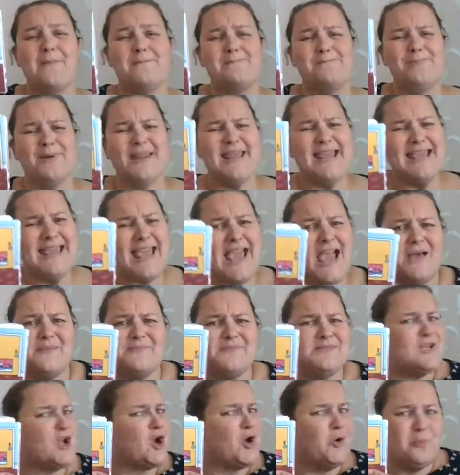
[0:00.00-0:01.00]
But he
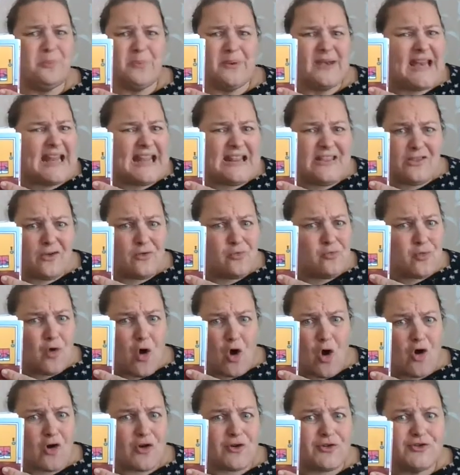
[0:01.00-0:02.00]
kept opening the
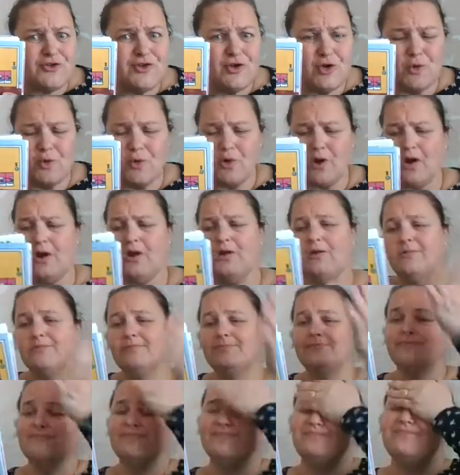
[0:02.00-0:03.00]
wrong door.
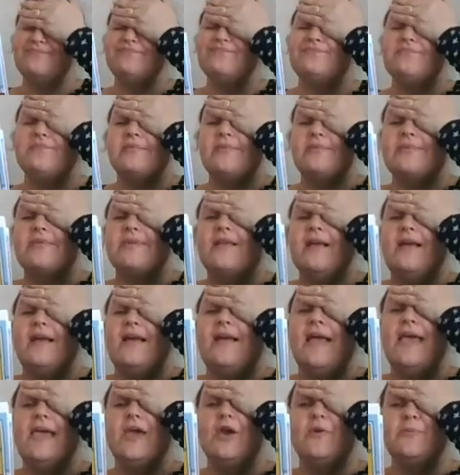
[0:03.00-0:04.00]

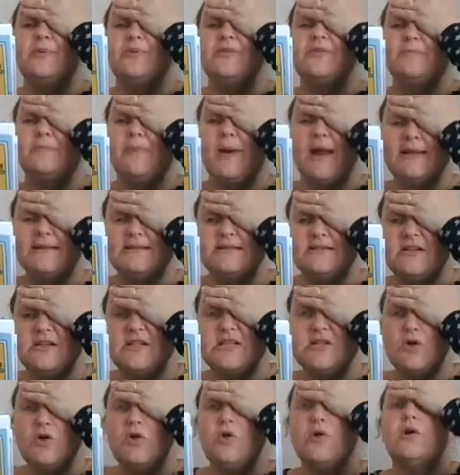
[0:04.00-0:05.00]
He opened the pantry
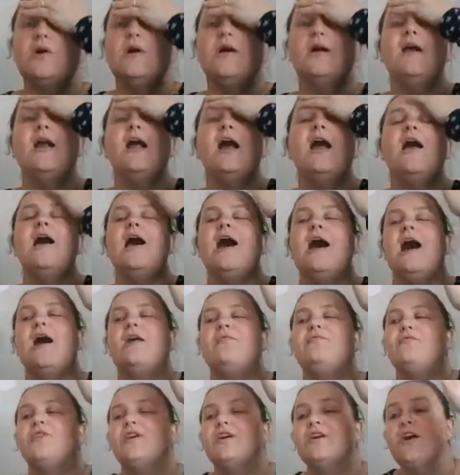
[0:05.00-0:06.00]
door
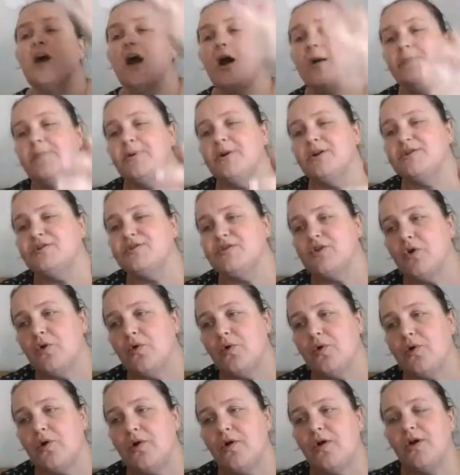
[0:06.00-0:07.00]
and the cupboard
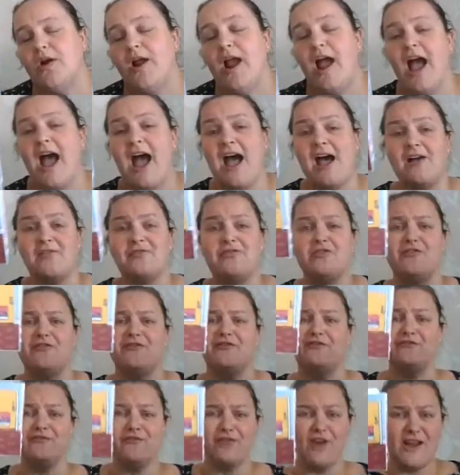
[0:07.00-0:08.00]
door and the
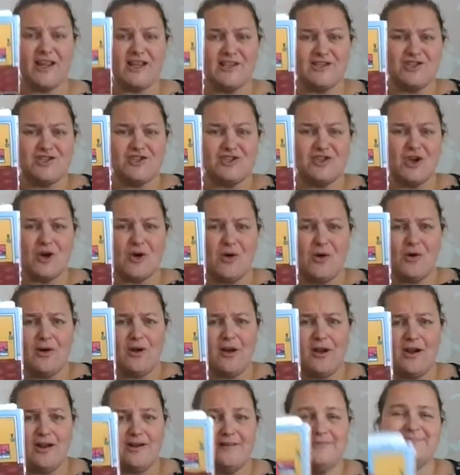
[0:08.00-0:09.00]
fridge
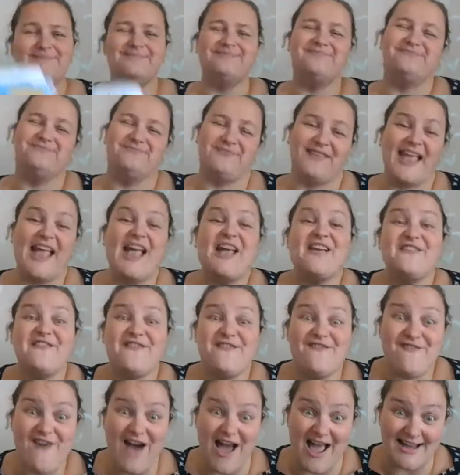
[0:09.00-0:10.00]
door.
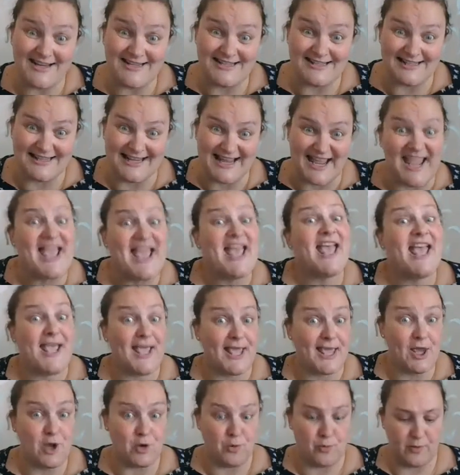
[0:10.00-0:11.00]
Finally,
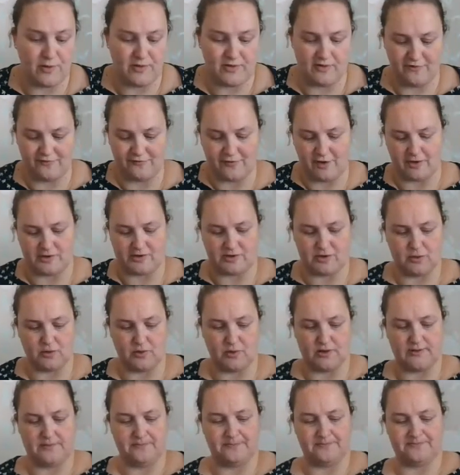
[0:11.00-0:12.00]
he opened the front
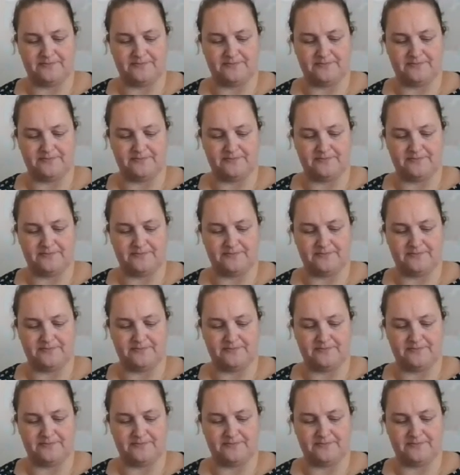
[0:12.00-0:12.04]
door.